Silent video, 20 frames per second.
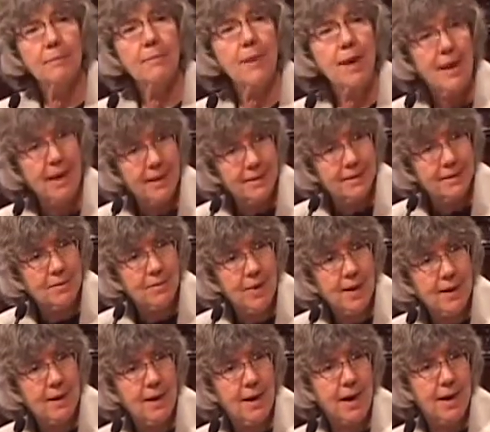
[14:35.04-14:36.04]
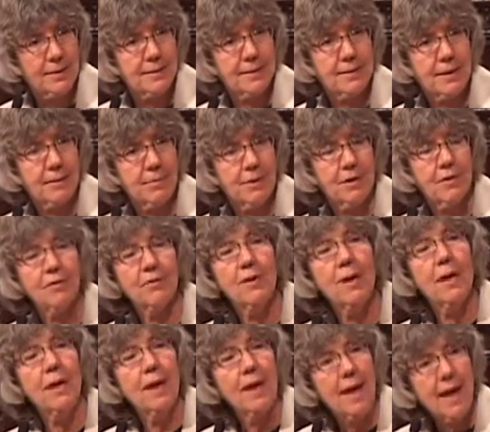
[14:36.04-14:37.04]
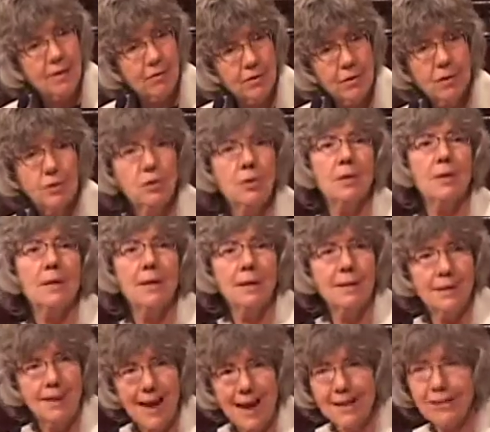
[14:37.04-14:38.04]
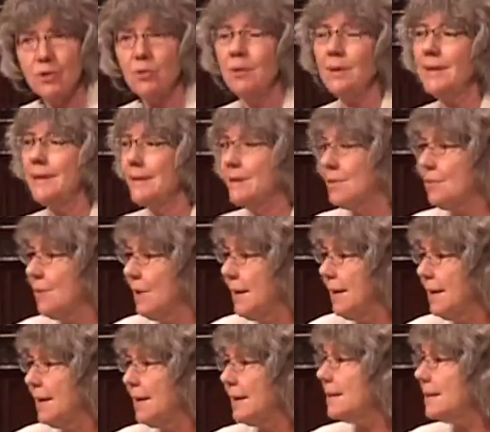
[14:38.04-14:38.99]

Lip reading: amazed by the concept of evolution and natural history and